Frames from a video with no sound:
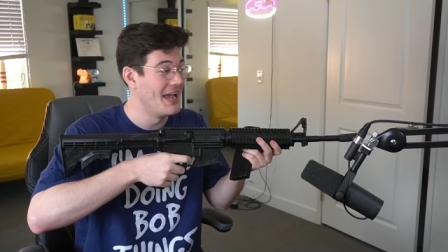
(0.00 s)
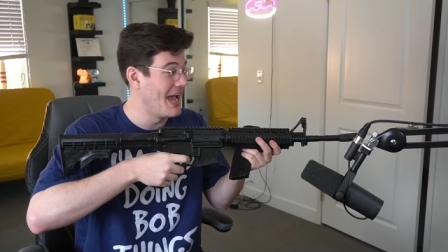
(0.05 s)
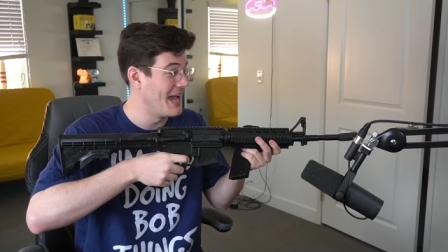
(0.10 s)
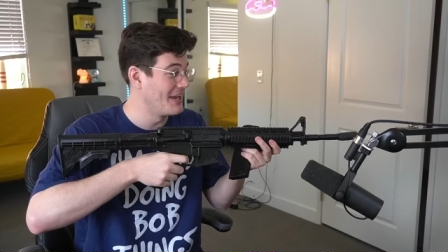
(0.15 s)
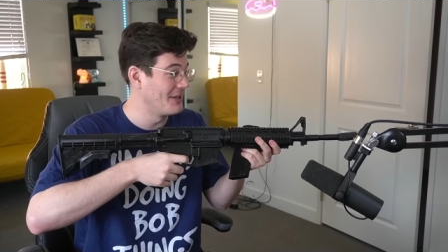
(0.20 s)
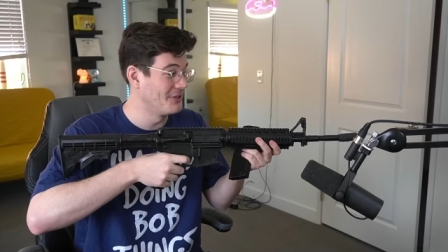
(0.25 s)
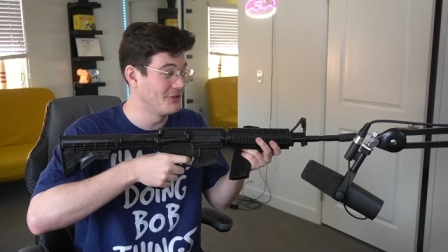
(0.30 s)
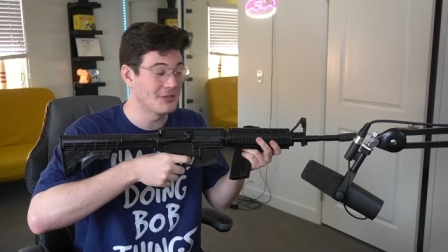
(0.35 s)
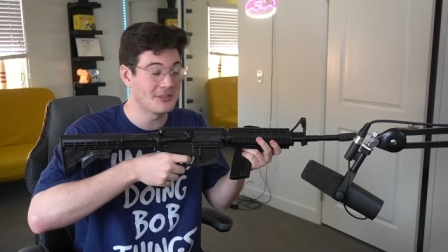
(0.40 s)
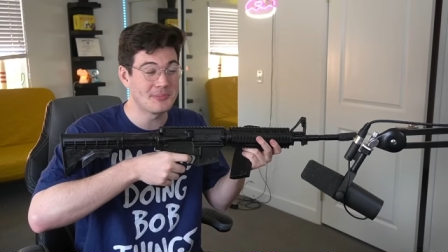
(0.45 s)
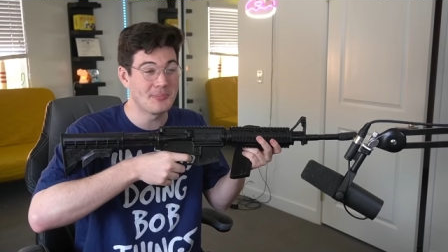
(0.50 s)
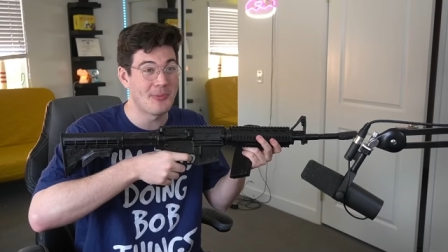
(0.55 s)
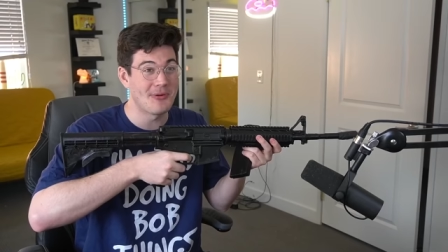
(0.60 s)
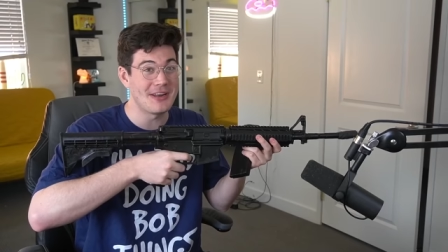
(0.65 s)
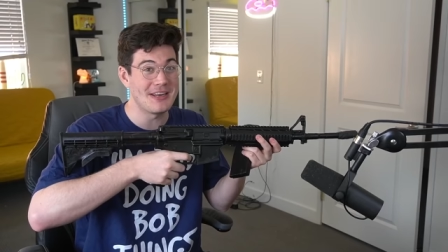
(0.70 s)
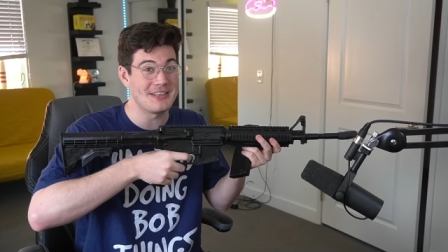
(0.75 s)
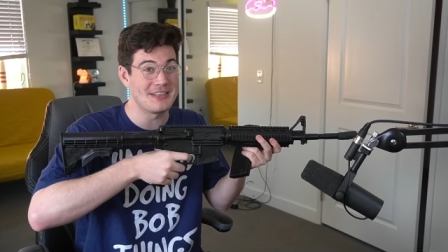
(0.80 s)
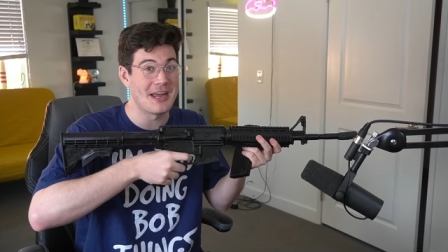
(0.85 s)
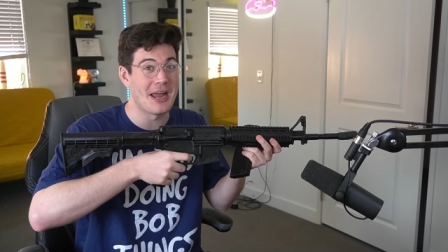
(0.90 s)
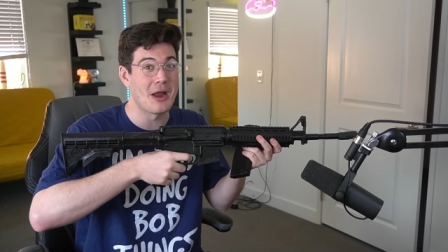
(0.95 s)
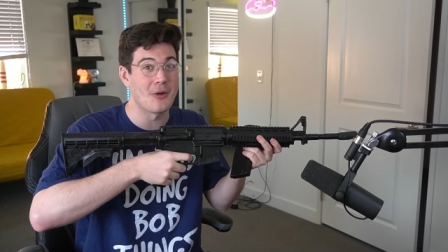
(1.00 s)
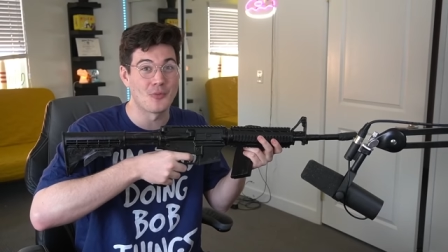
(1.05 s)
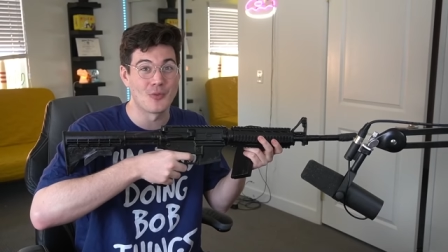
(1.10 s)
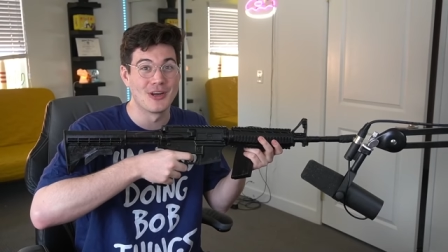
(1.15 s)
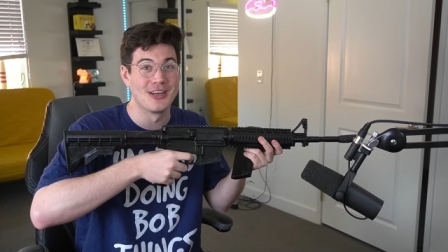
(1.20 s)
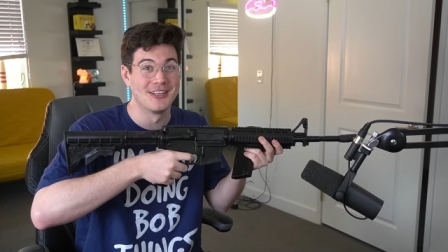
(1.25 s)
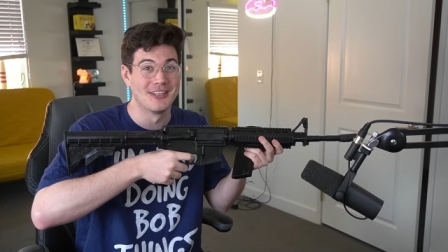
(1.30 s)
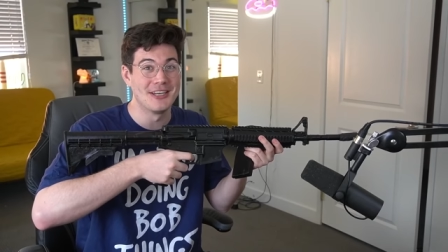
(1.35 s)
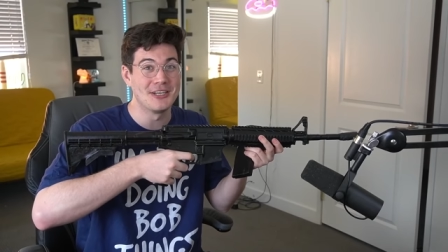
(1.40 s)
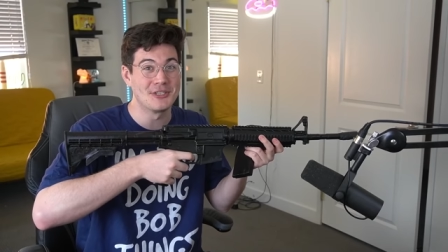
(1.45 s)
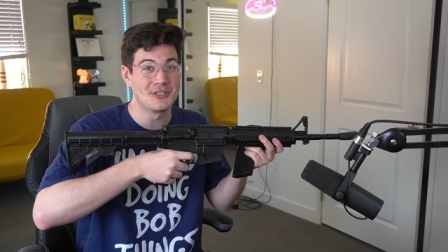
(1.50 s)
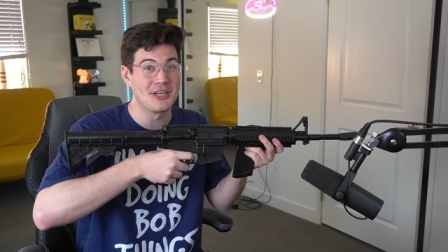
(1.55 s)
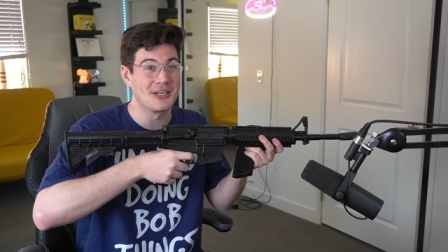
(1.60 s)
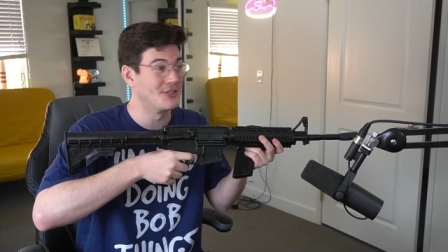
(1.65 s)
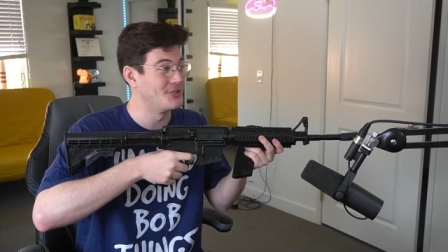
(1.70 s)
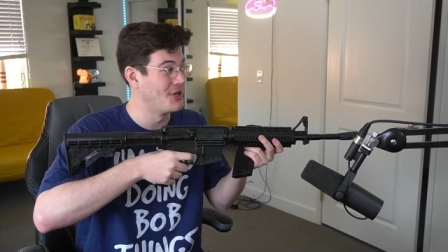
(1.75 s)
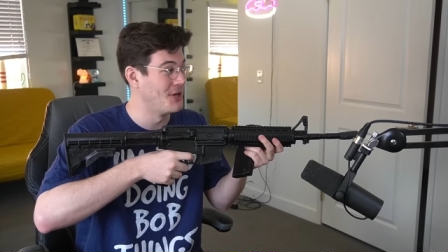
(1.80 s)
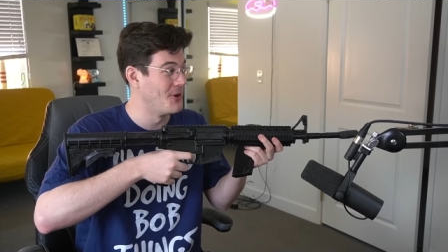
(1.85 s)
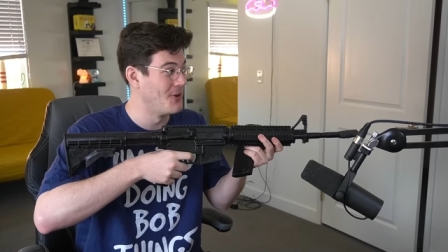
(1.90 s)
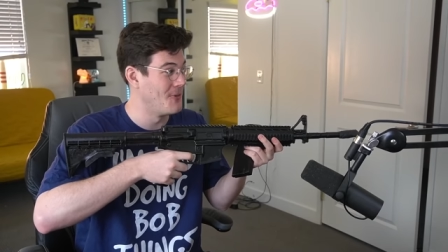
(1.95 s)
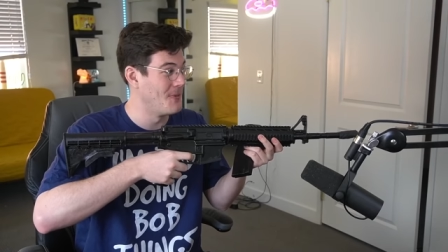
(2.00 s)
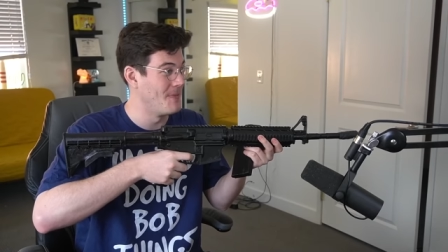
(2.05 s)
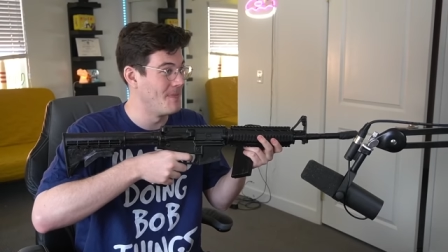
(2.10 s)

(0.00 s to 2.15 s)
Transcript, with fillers: And it looks pretty damn realistic too.